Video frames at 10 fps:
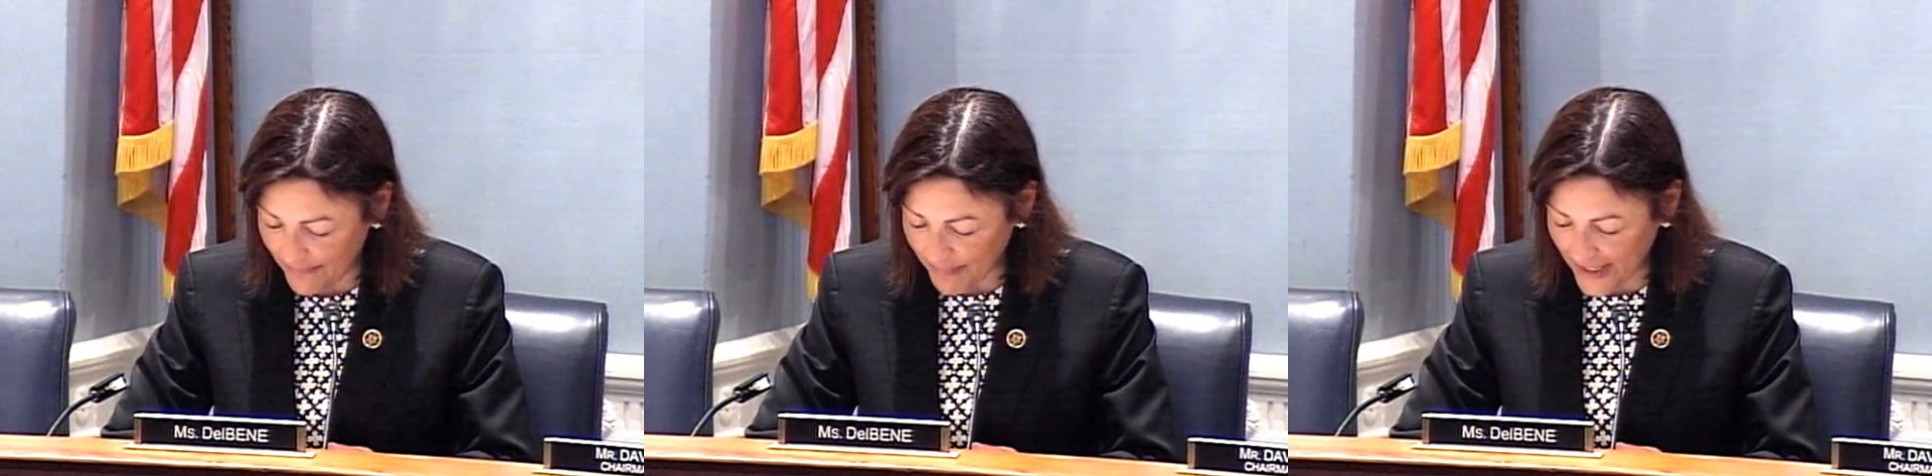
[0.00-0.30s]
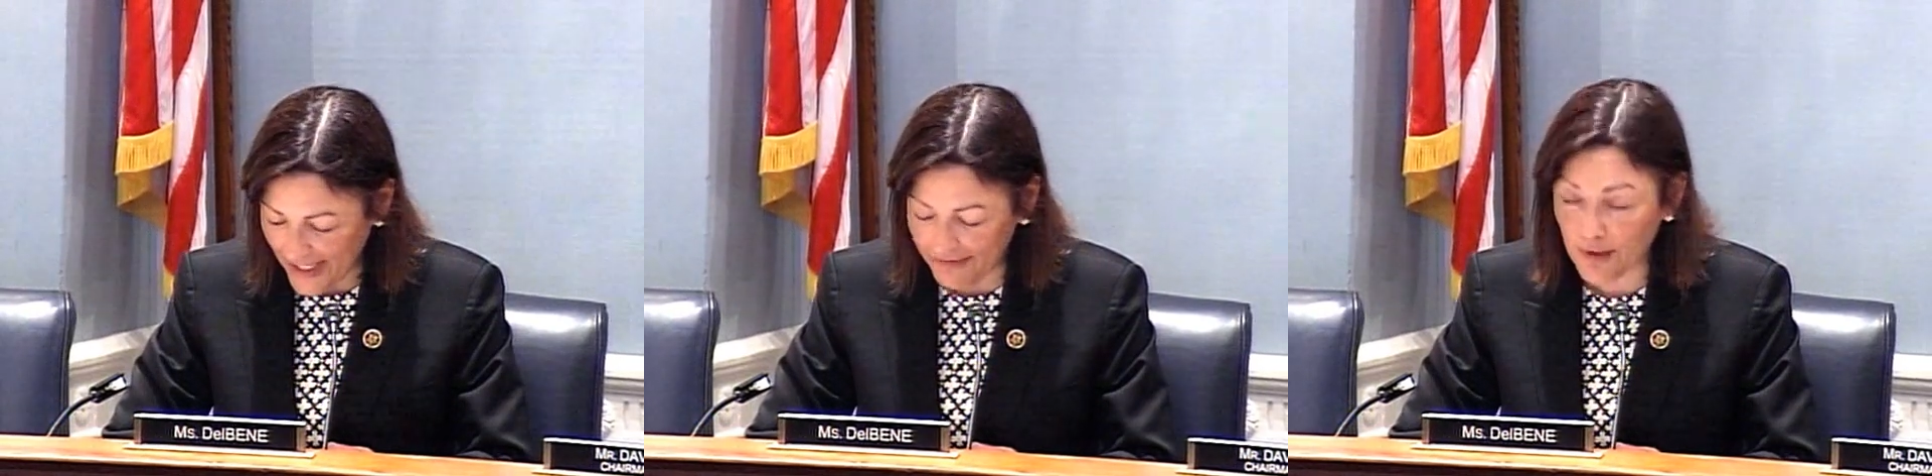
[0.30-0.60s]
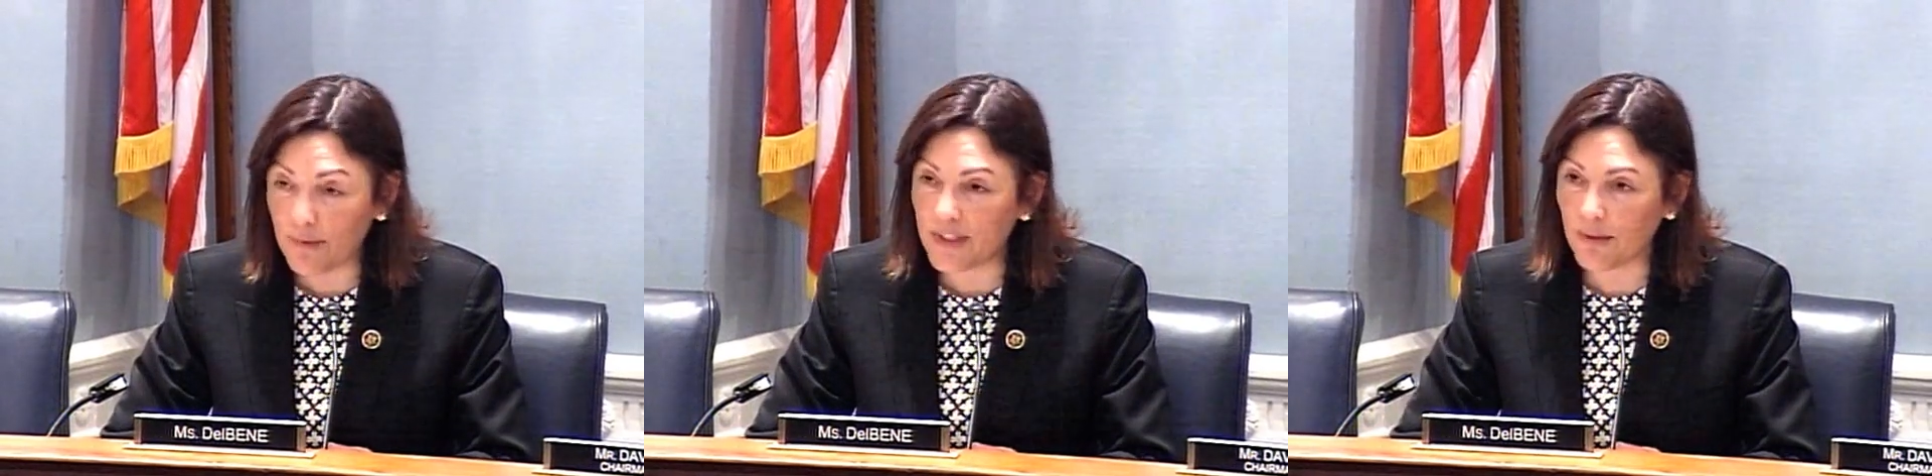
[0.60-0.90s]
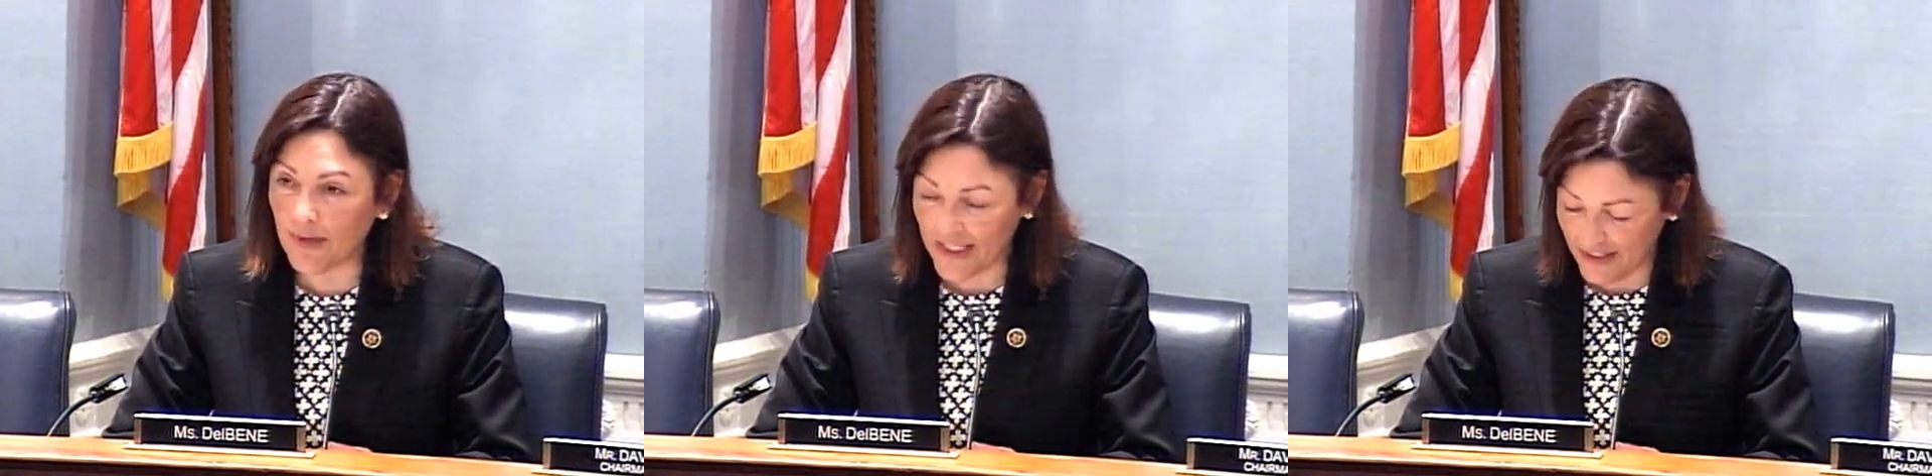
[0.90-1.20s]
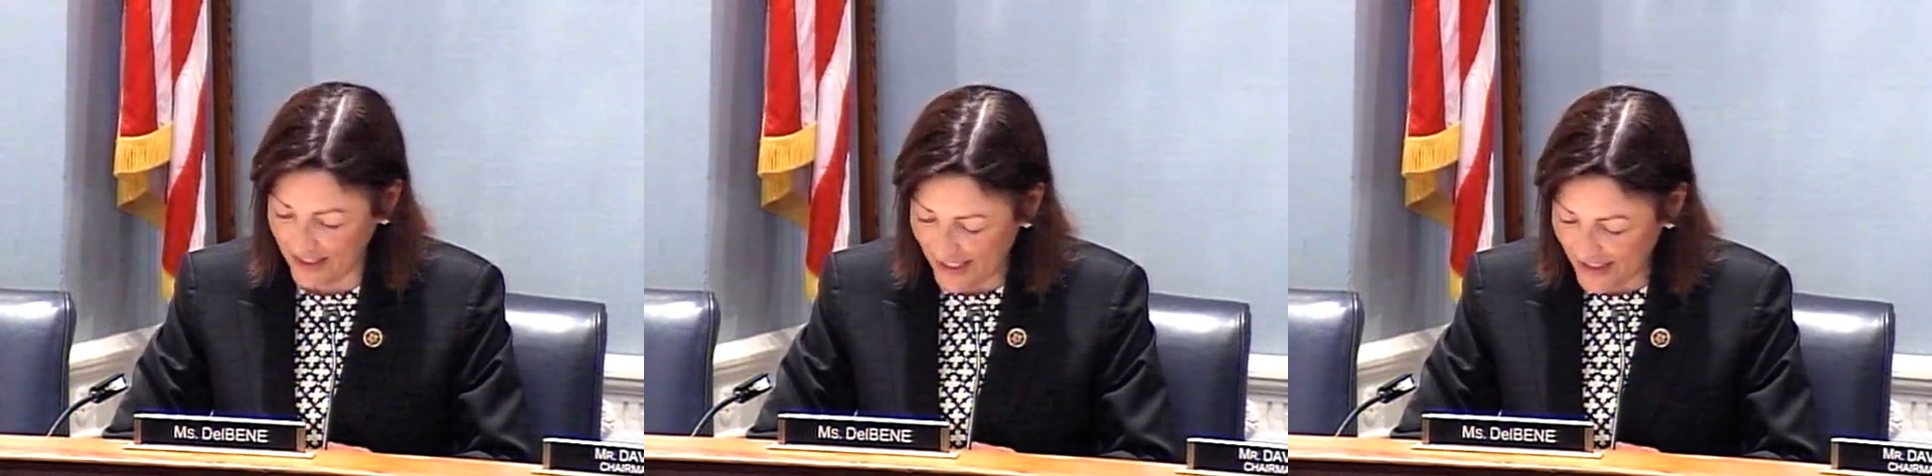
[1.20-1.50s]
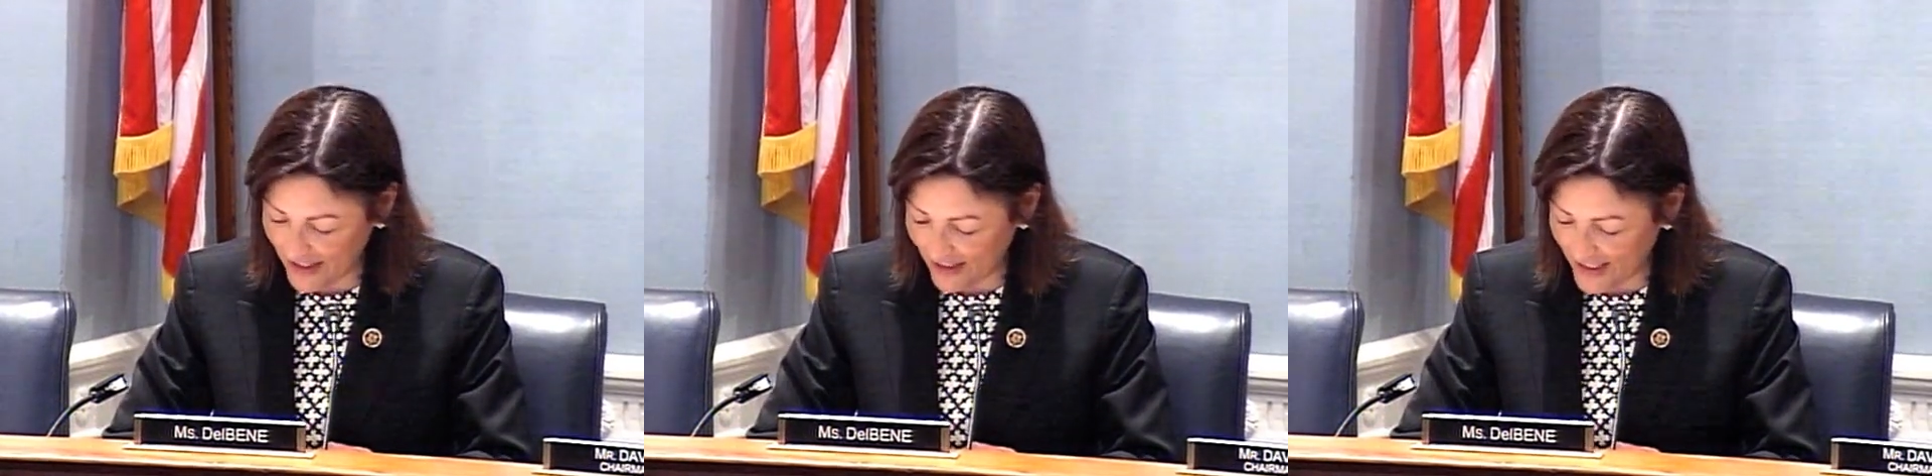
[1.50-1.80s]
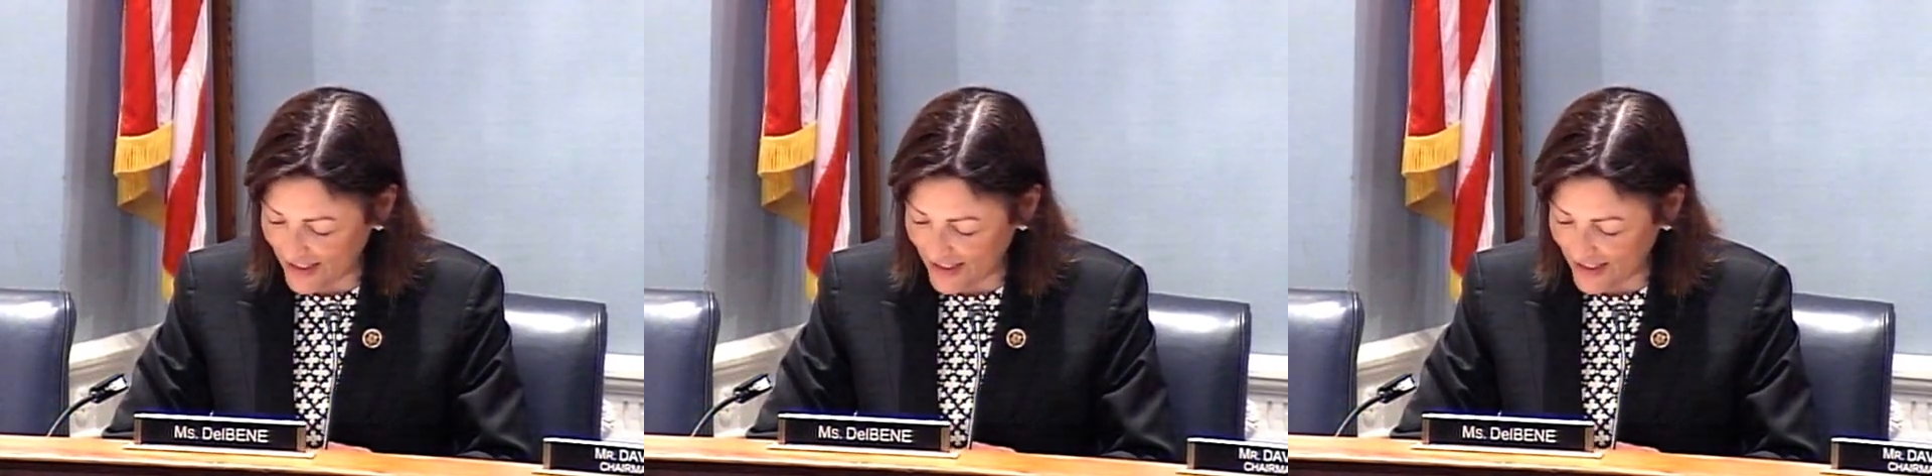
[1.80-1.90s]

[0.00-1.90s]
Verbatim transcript: I have to wonder why today's hearing